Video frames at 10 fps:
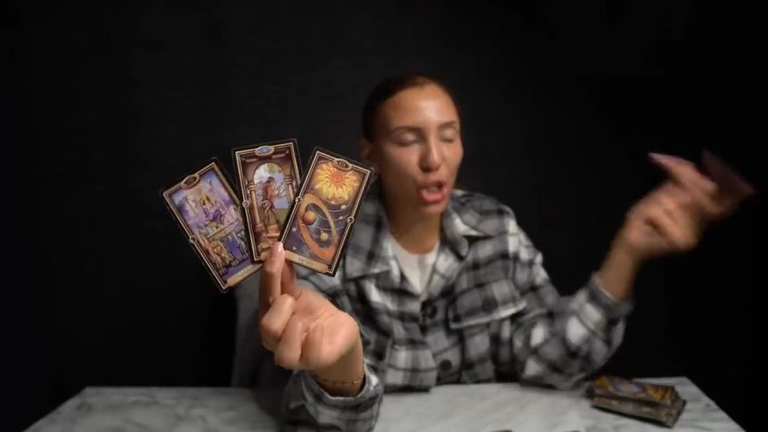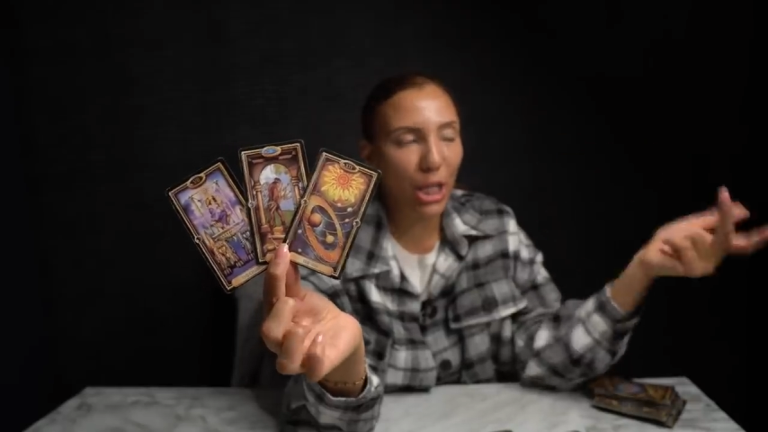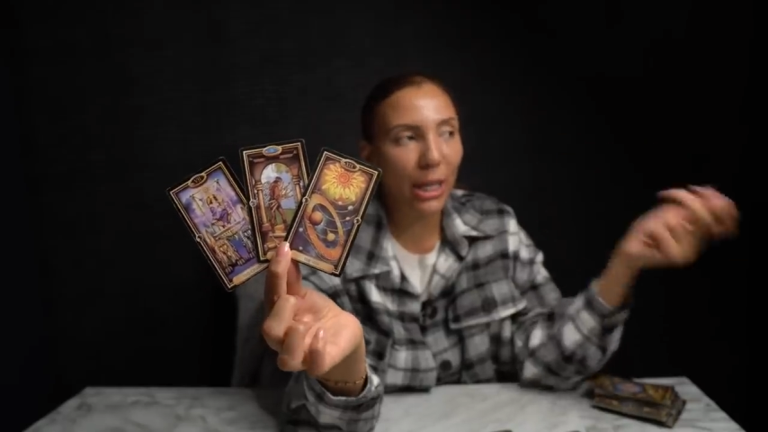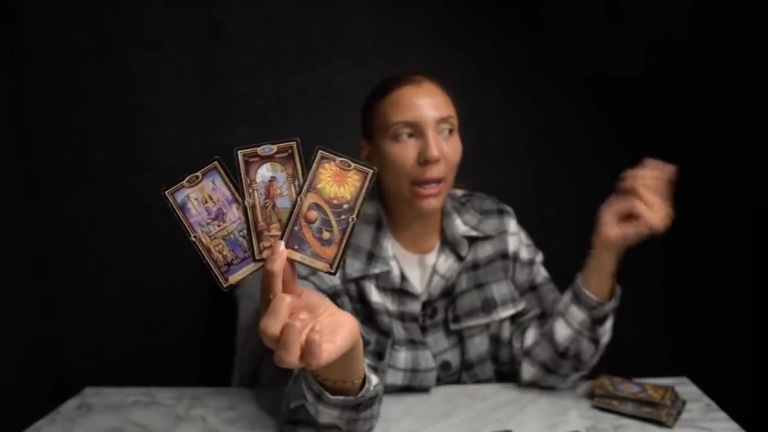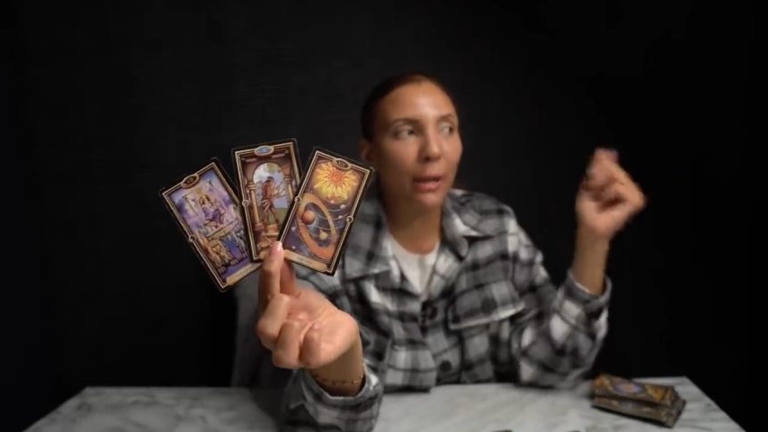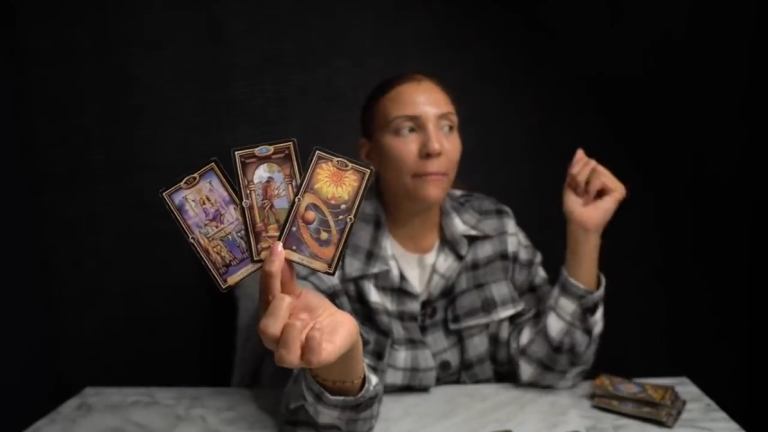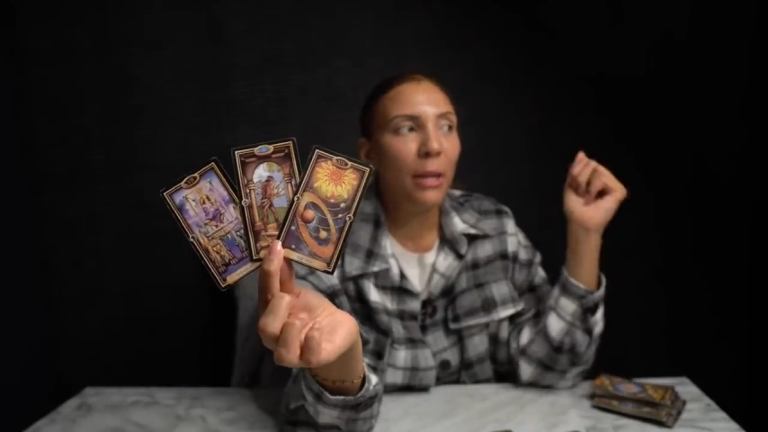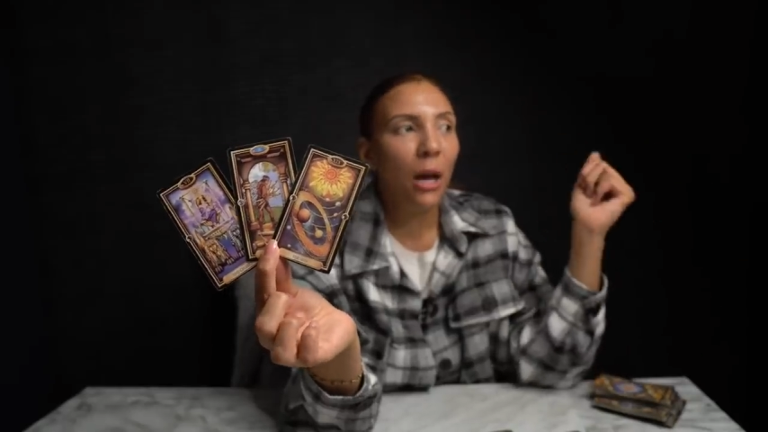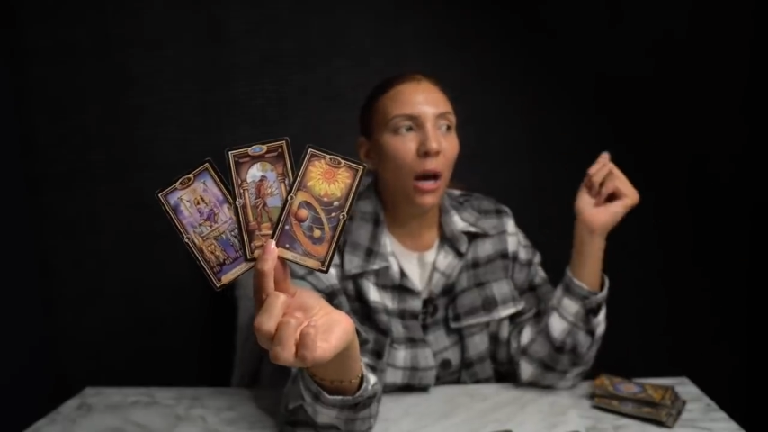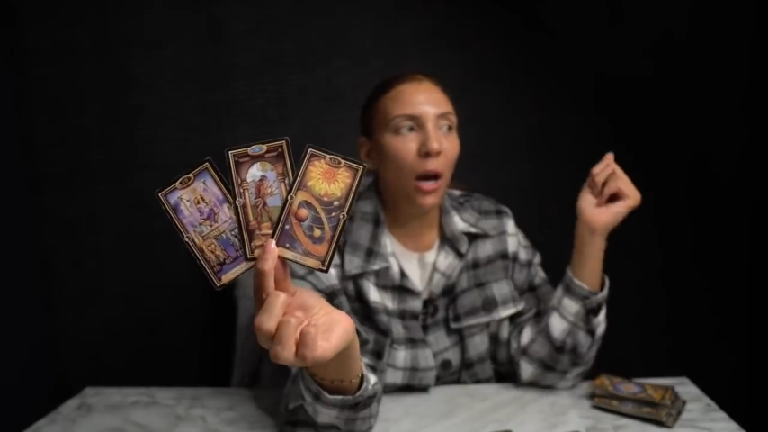cheating,
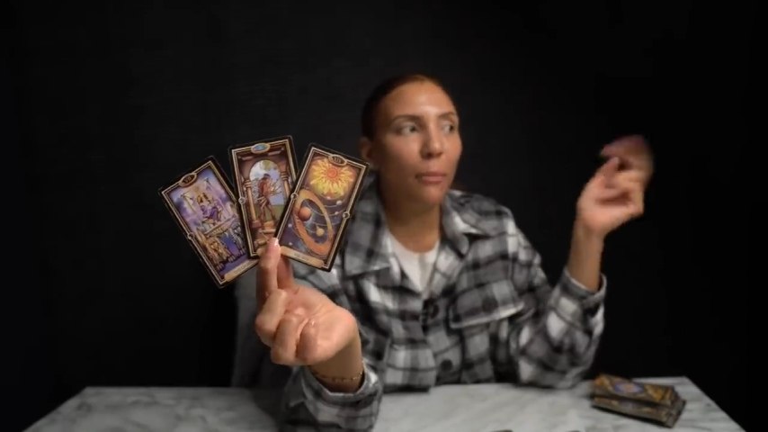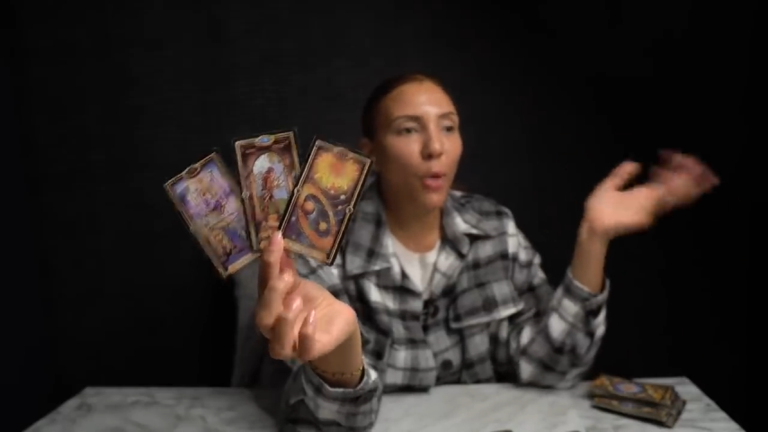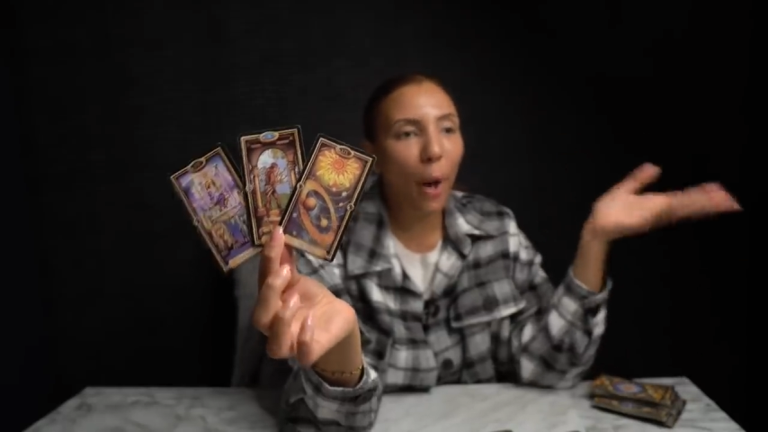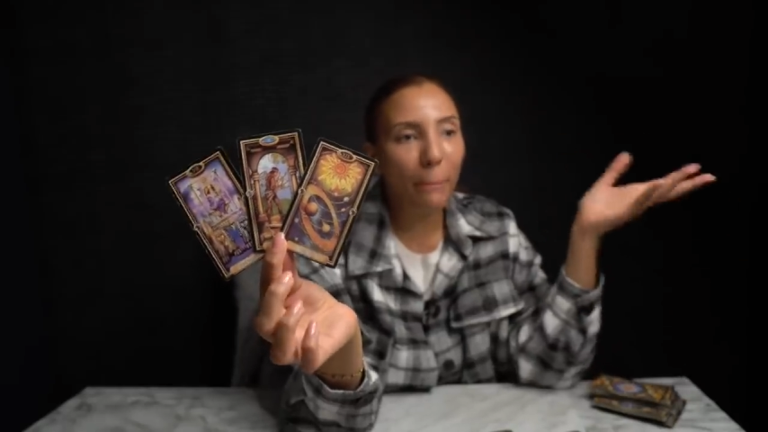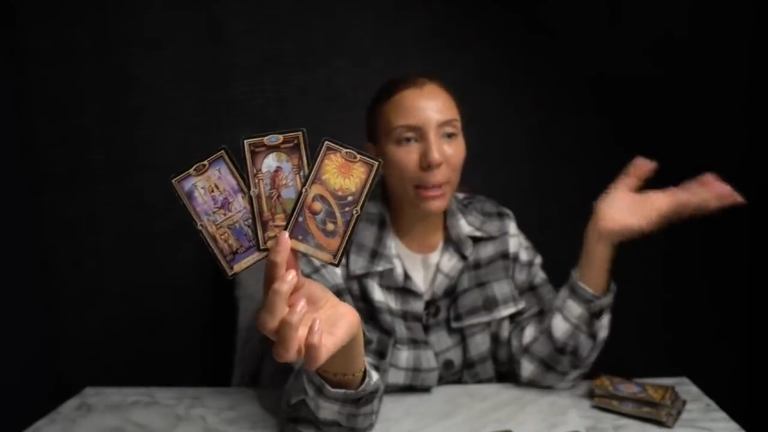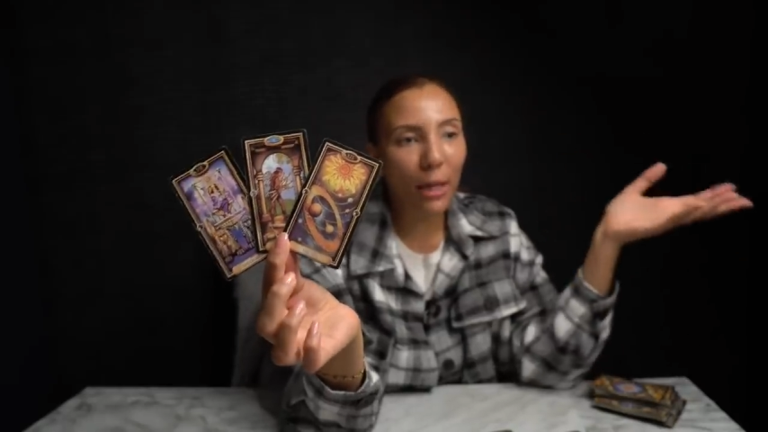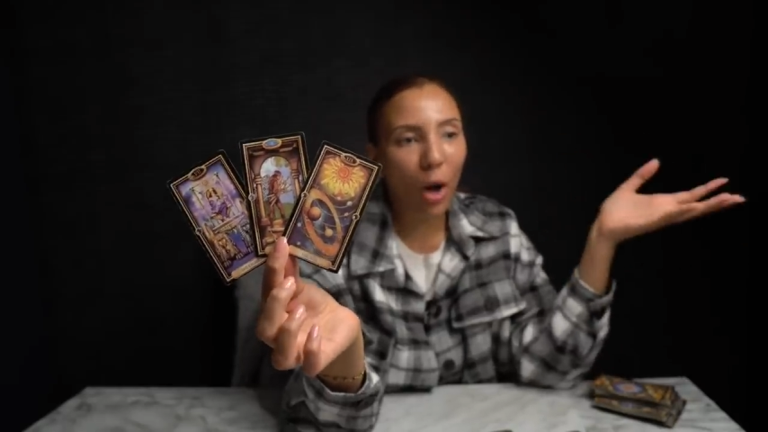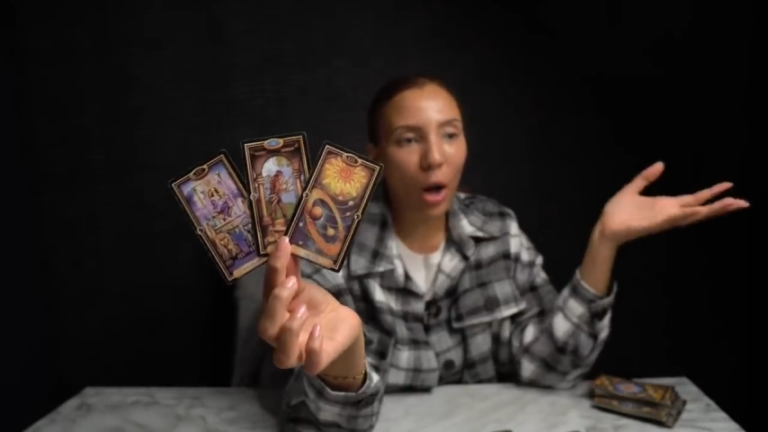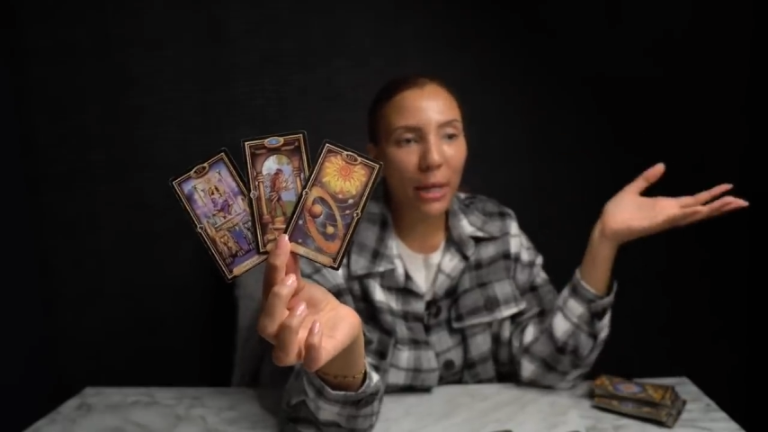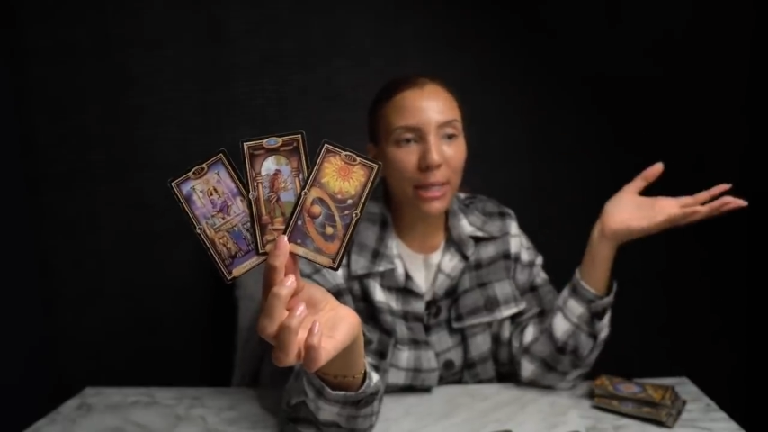not being
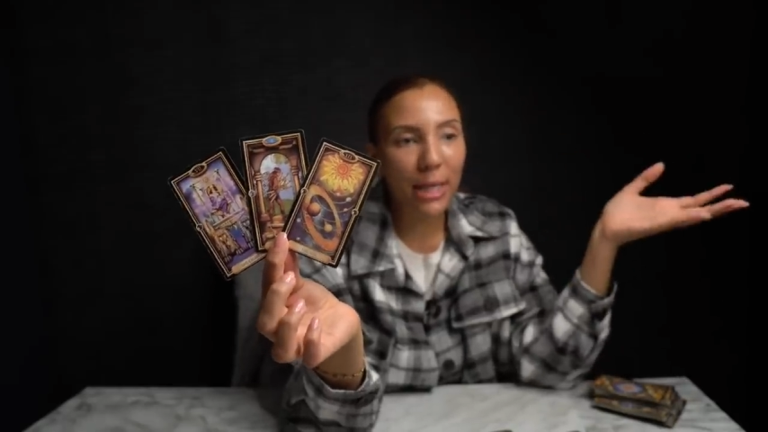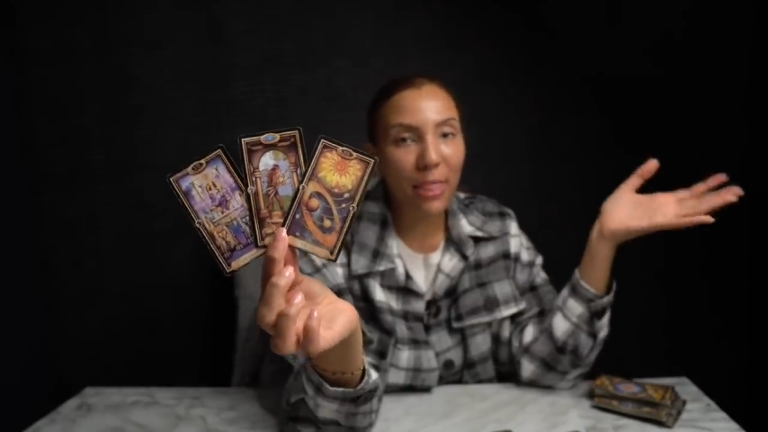honest.